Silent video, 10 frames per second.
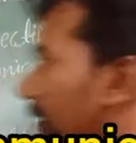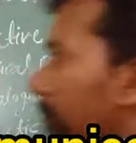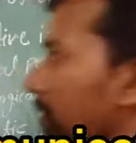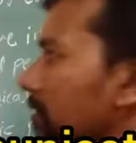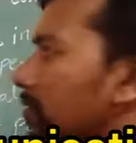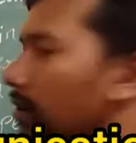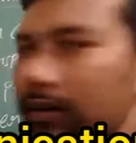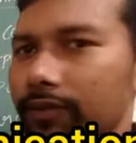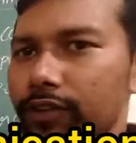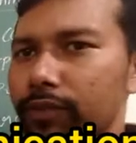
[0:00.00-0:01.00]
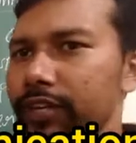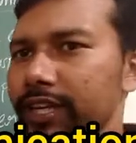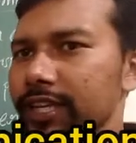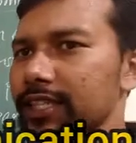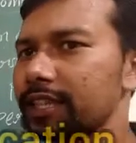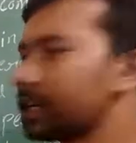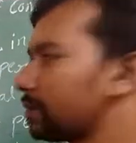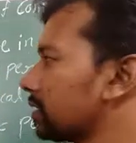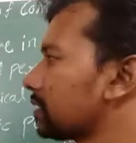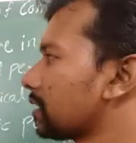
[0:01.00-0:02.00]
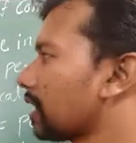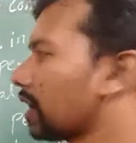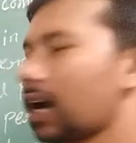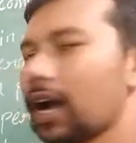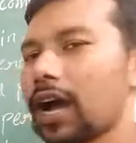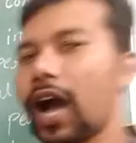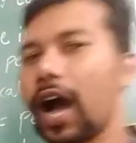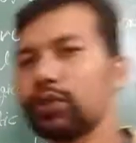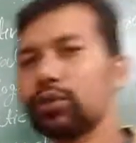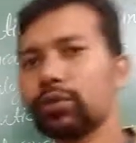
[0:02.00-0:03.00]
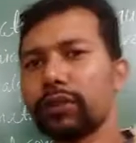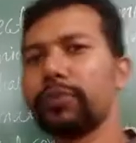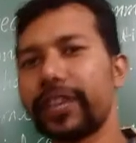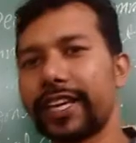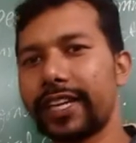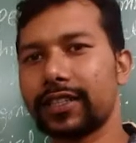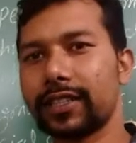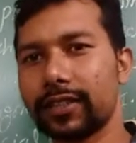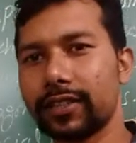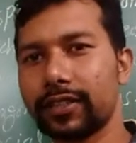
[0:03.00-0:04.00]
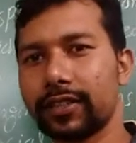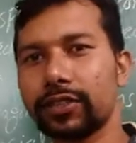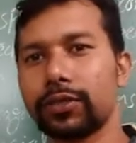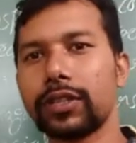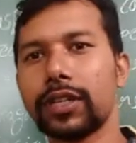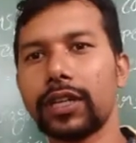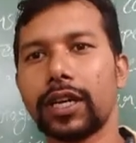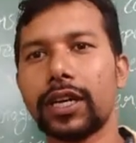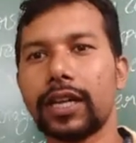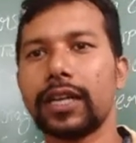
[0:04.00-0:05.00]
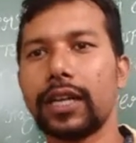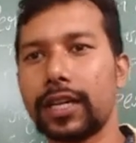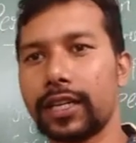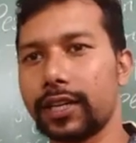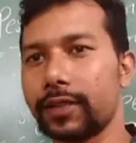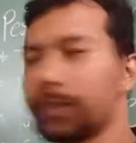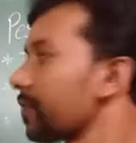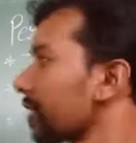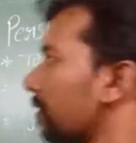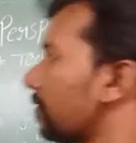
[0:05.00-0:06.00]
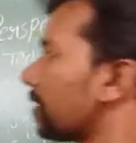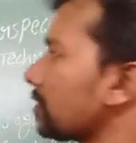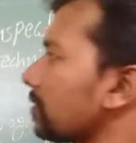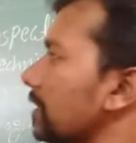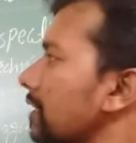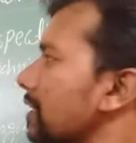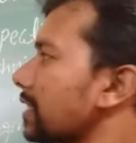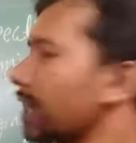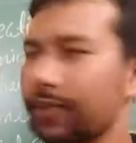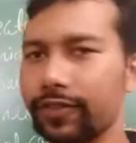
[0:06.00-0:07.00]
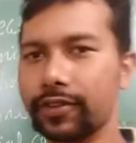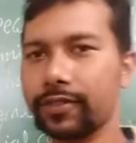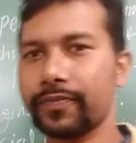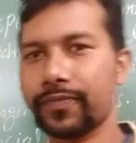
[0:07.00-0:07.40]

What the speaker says: Means of communication, that means how to communicate to the other. First one is telephone.